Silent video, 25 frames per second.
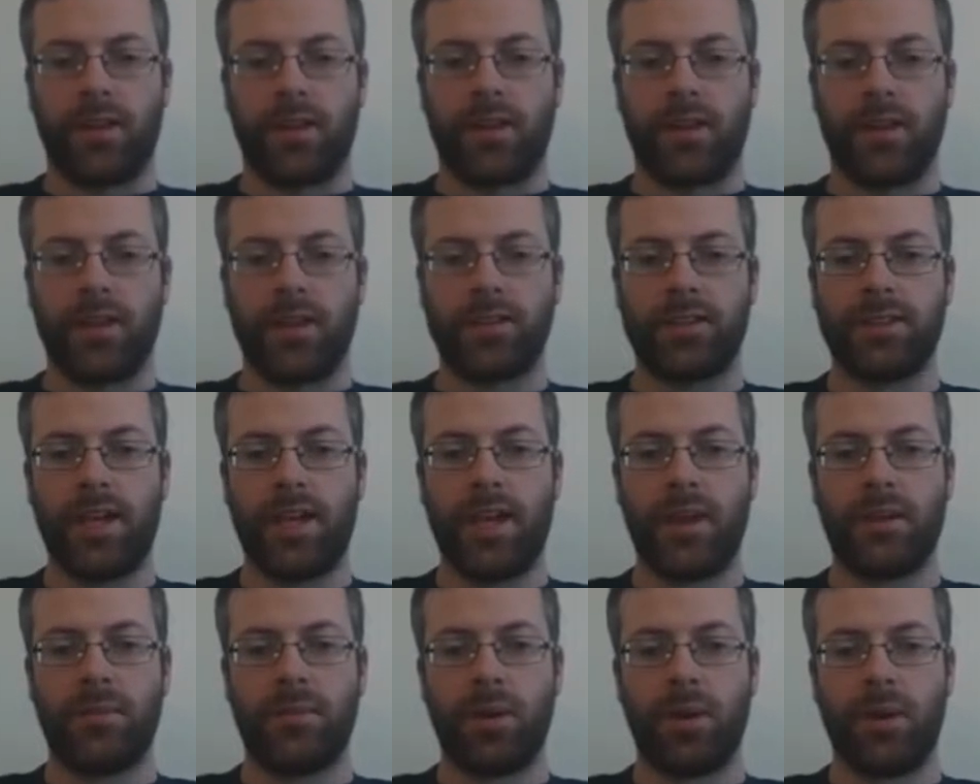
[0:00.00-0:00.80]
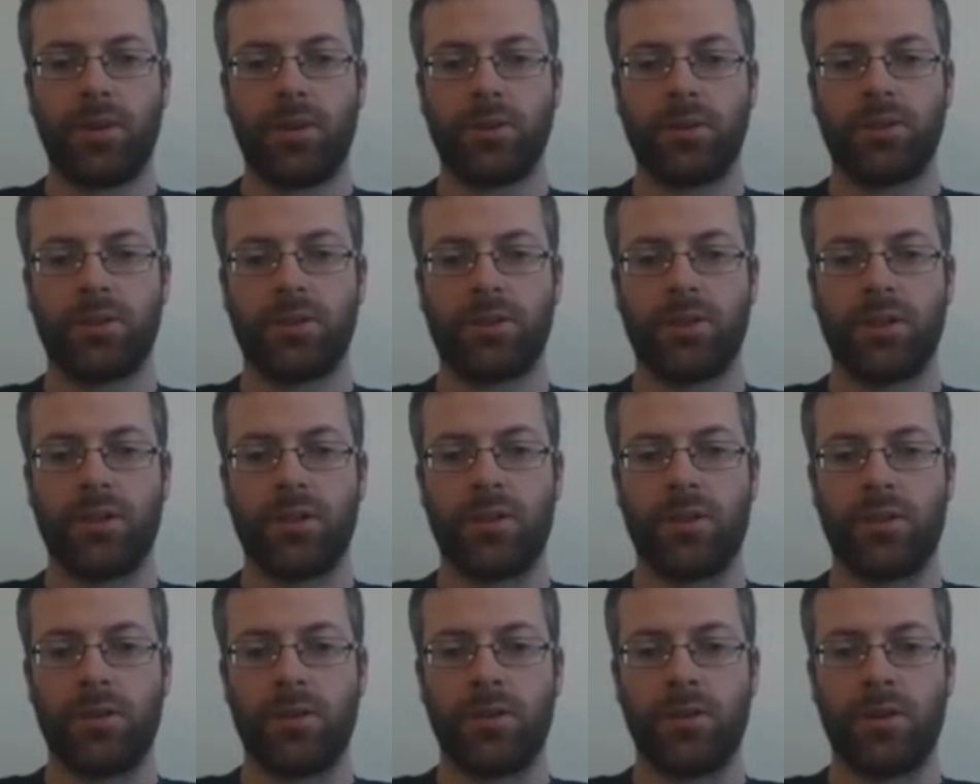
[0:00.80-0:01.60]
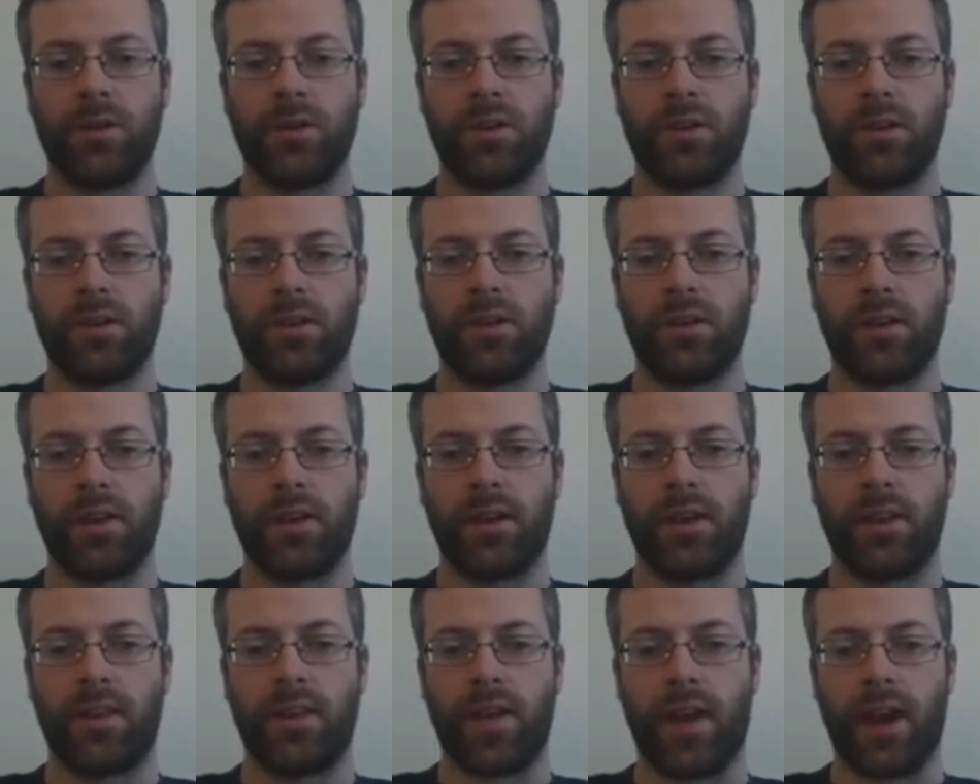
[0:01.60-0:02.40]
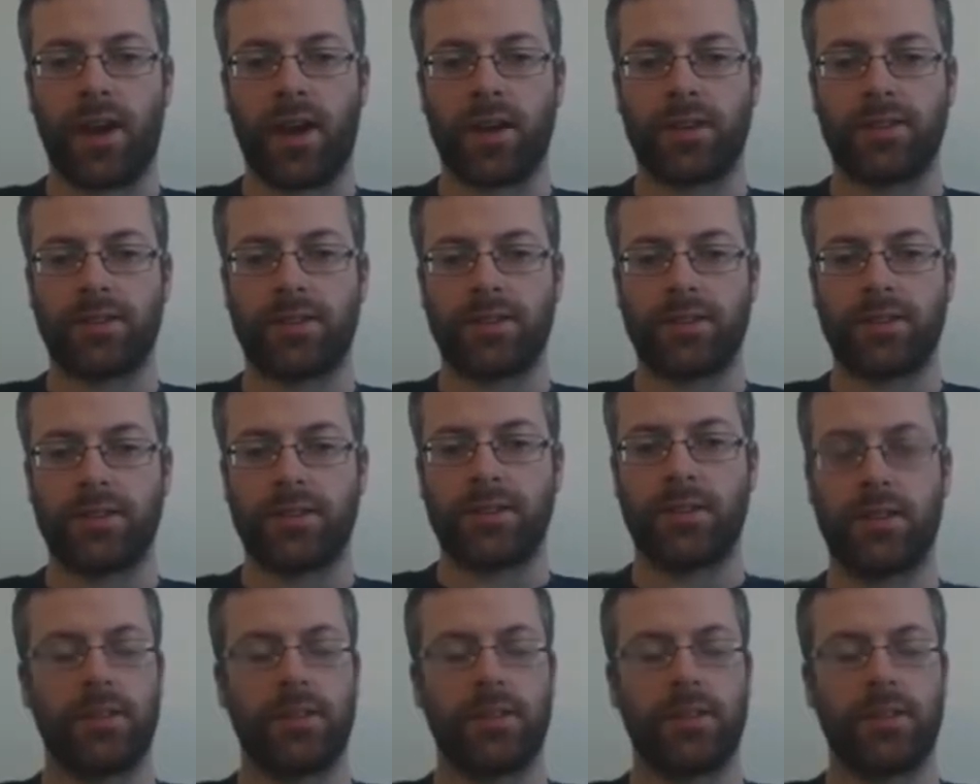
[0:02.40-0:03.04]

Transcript: Is £9 that?